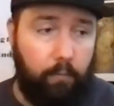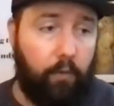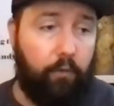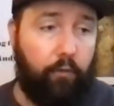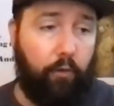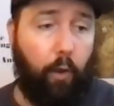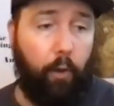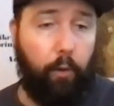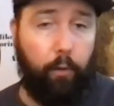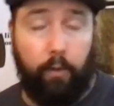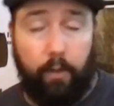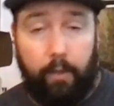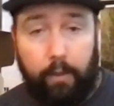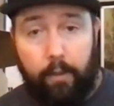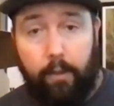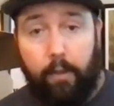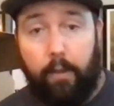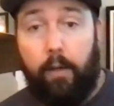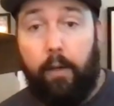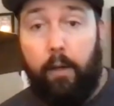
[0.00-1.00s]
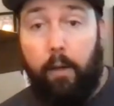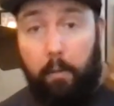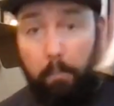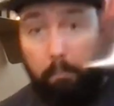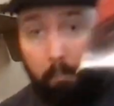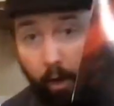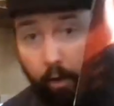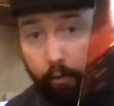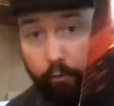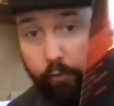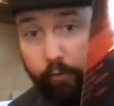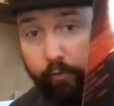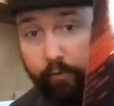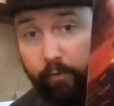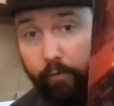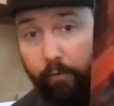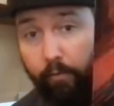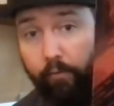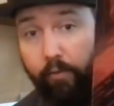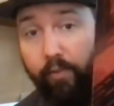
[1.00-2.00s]
So, Master
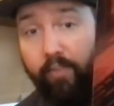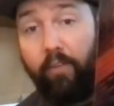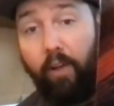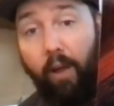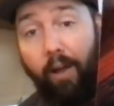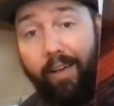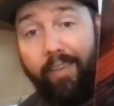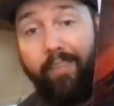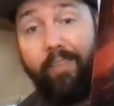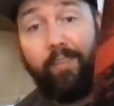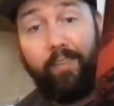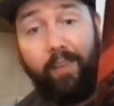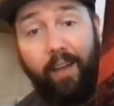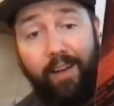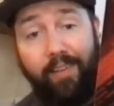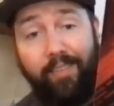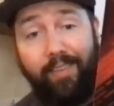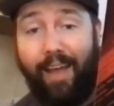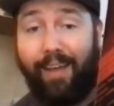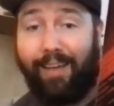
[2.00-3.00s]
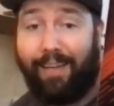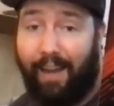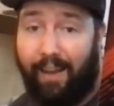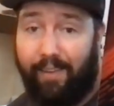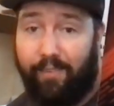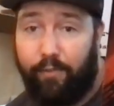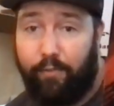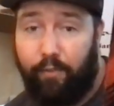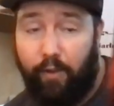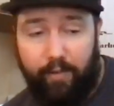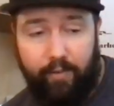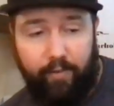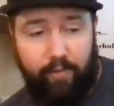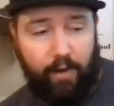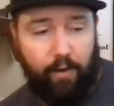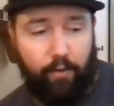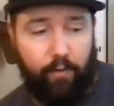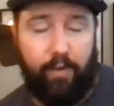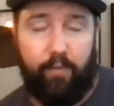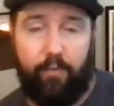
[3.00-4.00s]
of Disguise Zartan, Classified
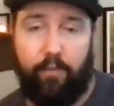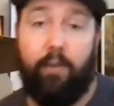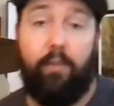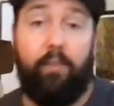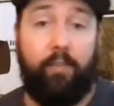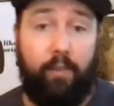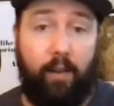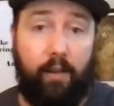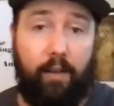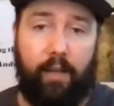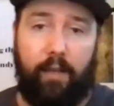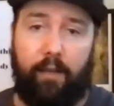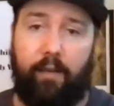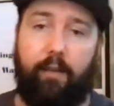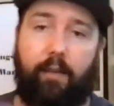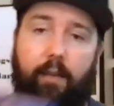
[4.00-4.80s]
Series, stunning.